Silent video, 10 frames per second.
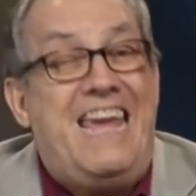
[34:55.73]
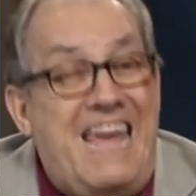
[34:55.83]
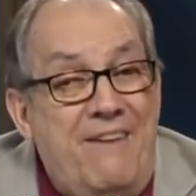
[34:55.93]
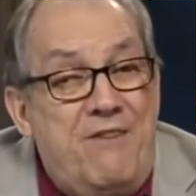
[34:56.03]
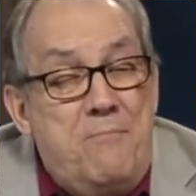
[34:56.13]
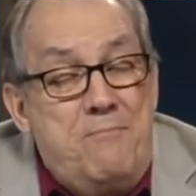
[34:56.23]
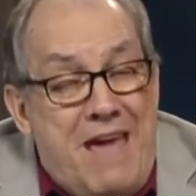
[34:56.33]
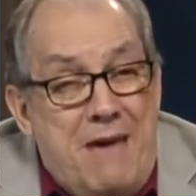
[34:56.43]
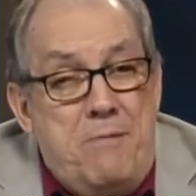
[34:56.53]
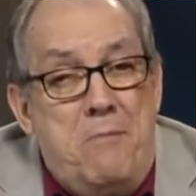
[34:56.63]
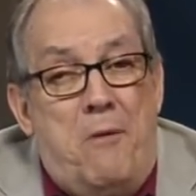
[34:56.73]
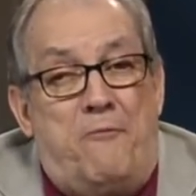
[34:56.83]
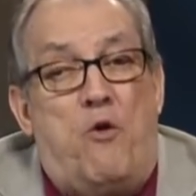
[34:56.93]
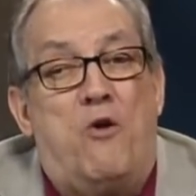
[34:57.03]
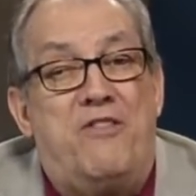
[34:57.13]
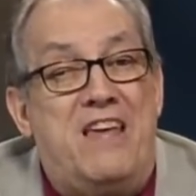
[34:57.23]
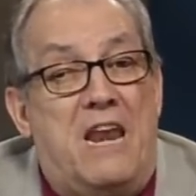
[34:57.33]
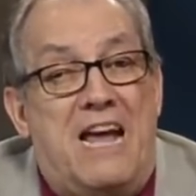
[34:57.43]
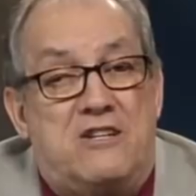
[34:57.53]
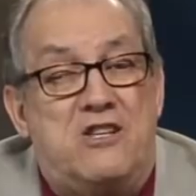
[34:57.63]
even maybe before the
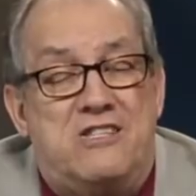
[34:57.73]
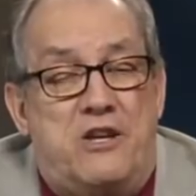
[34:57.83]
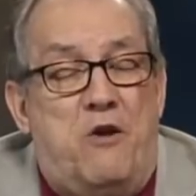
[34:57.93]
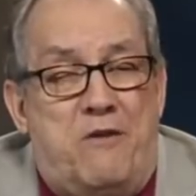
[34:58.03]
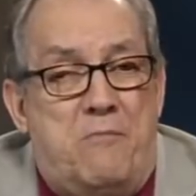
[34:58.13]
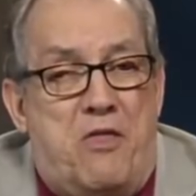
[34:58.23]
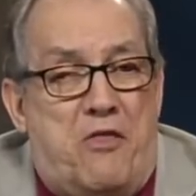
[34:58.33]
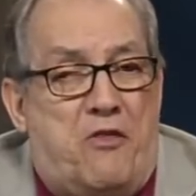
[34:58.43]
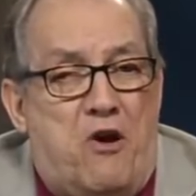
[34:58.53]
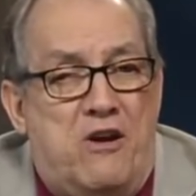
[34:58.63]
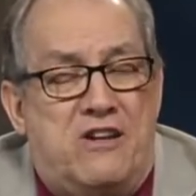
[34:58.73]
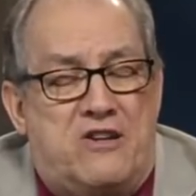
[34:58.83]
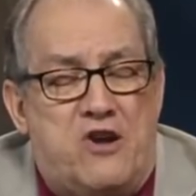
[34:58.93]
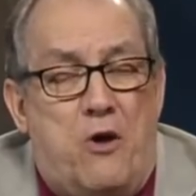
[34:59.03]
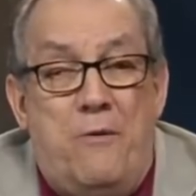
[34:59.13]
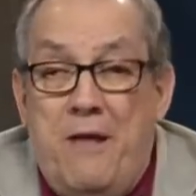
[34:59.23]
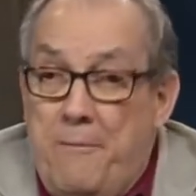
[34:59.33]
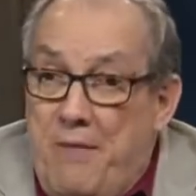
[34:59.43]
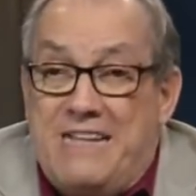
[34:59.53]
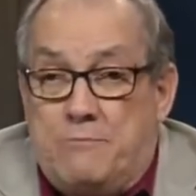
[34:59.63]
elections in November the 3rd. So
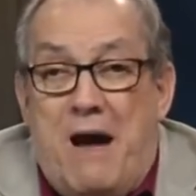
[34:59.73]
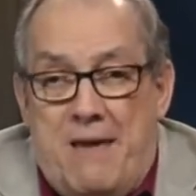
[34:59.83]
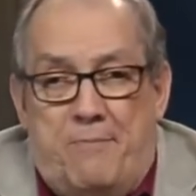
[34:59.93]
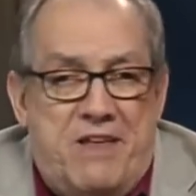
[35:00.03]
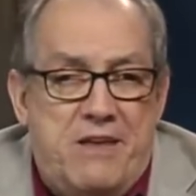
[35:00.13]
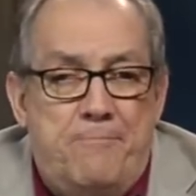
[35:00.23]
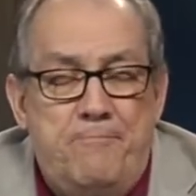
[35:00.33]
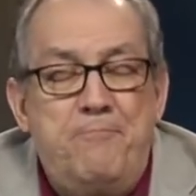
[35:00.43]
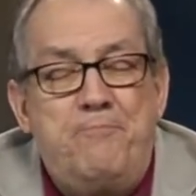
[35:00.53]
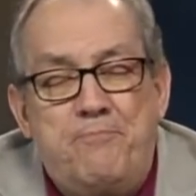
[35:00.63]
that's my opinion.